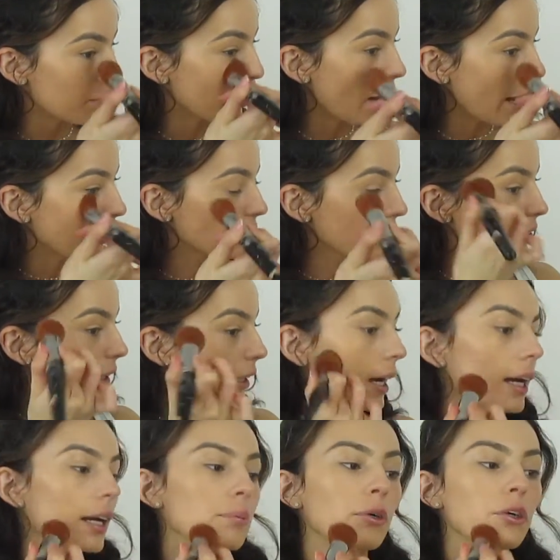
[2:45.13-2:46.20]
but I just think I
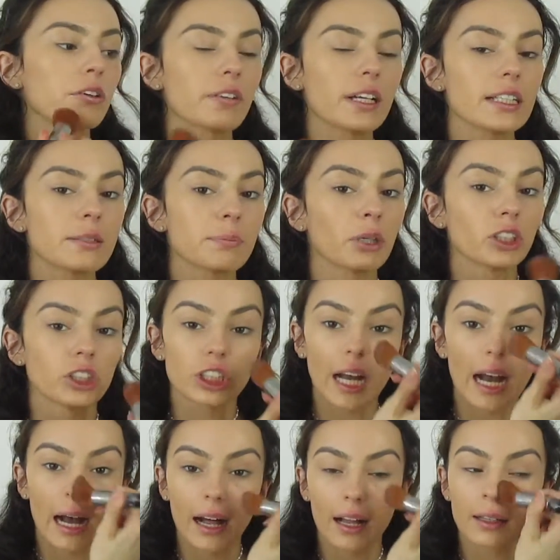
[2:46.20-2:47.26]
am more of a sponge
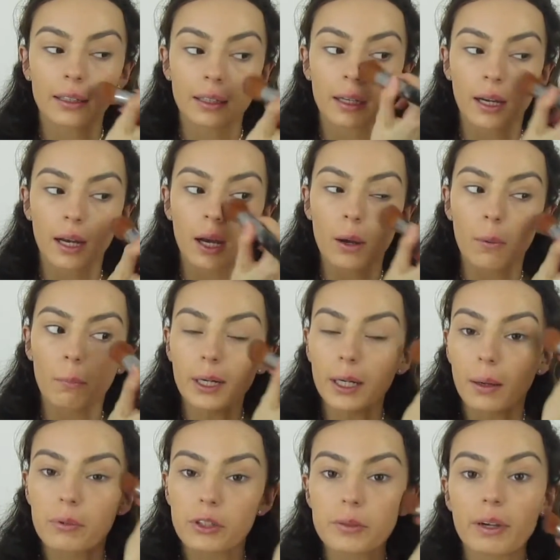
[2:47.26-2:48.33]
gal when it
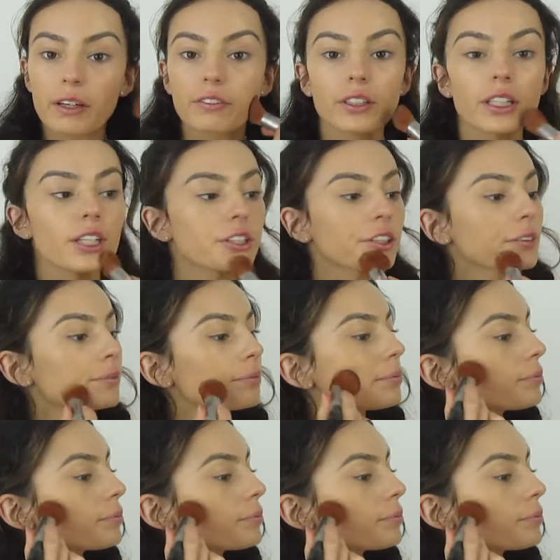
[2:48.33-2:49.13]
comes to my foundation.